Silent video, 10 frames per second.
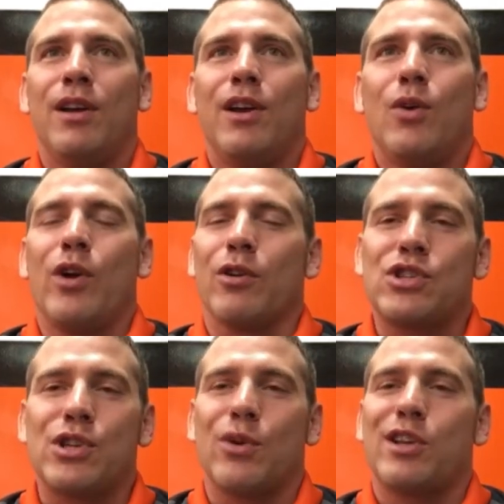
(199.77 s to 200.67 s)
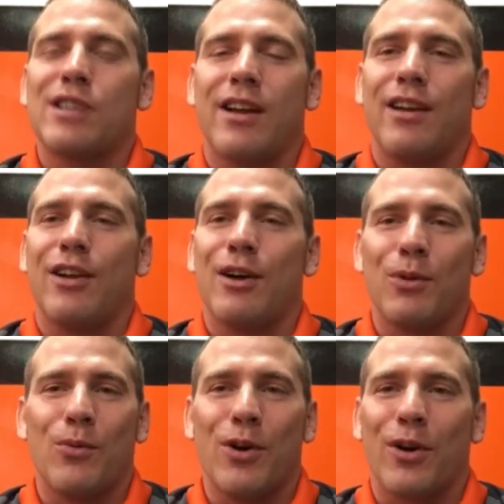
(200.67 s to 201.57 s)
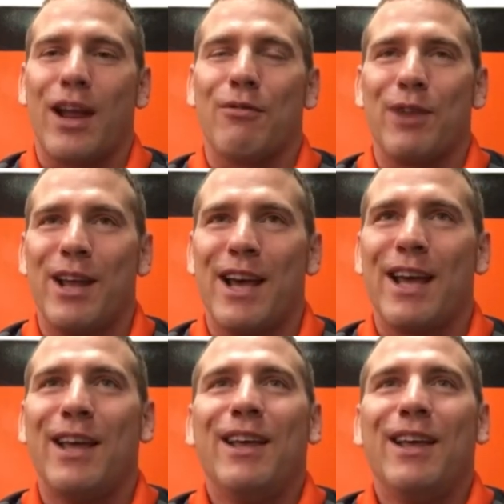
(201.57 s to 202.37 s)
We are so excited to come to work every day.